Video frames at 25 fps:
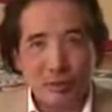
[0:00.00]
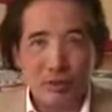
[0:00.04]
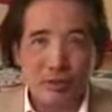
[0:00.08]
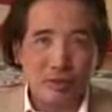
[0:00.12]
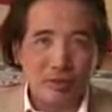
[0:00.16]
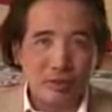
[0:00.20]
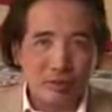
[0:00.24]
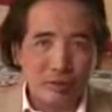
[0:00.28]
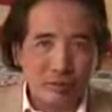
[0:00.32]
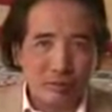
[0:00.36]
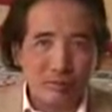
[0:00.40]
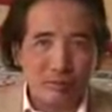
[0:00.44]
which
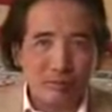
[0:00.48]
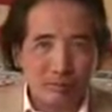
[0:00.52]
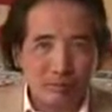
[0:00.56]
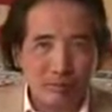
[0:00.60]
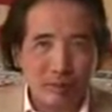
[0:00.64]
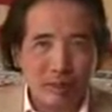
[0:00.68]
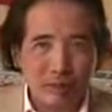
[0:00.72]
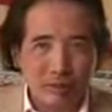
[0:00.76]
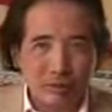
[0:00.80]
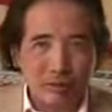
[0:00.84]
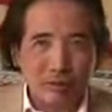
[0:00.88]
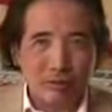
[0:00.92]
is
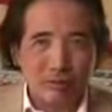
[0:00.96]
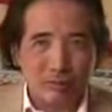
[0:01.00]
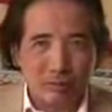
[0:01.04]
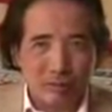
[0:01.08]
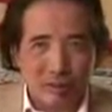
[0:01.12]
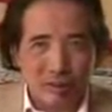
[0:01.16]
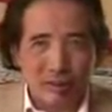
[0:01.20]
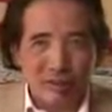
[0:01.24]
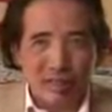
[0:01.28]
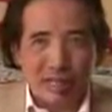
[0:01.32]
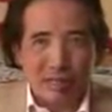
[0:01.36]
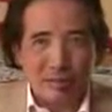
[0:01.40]
based
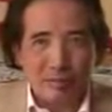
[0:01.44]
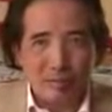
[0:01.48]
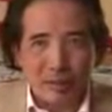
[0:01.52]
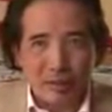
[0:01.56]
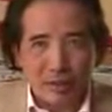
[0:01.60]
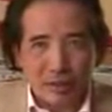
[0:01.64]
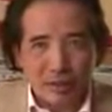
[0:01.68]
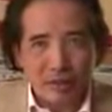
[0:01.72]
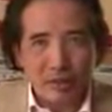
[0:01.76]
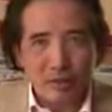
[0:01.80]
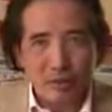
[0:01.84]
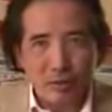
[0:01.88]
on the
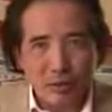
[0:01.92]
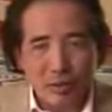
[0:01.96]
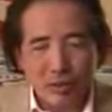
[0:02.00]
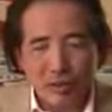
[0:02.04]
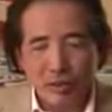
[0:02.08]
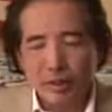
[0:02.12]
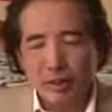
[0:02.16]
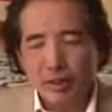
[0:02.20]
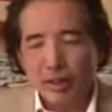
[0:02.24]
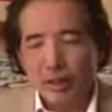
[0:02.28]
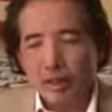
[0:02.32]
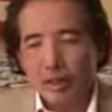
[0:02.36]
Dharma
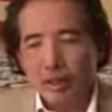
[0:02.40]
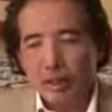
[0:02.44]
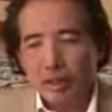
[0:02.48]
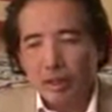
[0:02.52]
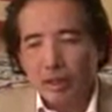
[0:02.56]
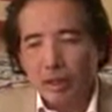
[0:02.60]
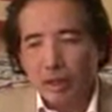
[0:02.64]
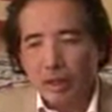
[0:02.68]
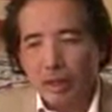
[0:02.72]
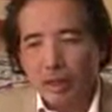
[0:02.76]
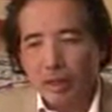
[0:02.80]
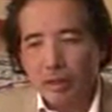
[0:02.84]
anyway,
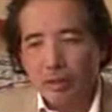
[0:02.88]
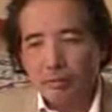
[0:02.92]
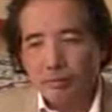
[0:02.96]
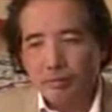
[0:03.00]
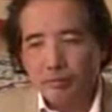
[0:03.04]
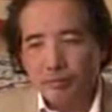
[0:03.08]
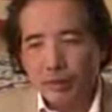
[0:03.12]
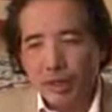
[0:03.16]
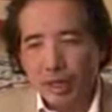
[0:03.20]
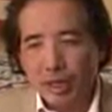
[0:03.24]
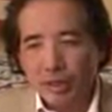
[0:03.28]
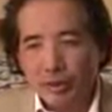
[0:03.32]

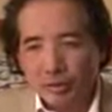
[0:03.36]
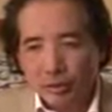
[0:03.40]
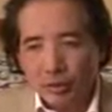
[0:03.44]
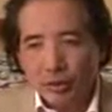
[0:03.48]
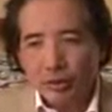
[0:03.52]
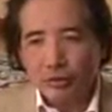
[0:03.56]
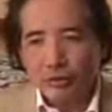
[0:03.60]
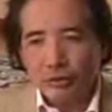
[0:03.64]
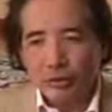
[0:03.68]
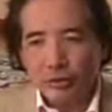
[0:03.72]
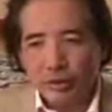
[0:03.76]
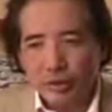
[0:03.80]
had a
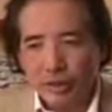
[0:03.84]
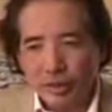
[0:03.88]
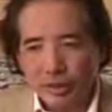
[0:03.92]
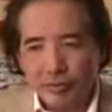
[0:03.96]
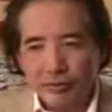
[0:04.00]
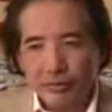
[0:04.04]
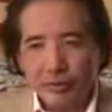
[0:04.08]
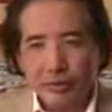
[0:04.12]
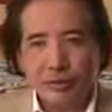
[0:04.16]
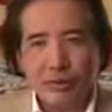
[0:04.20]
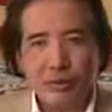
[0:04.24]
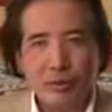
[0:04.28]
lot to
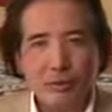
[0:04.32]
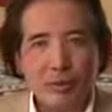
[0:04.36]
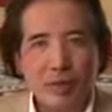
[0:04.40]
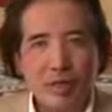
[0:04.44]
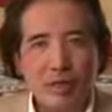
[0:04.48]
give to the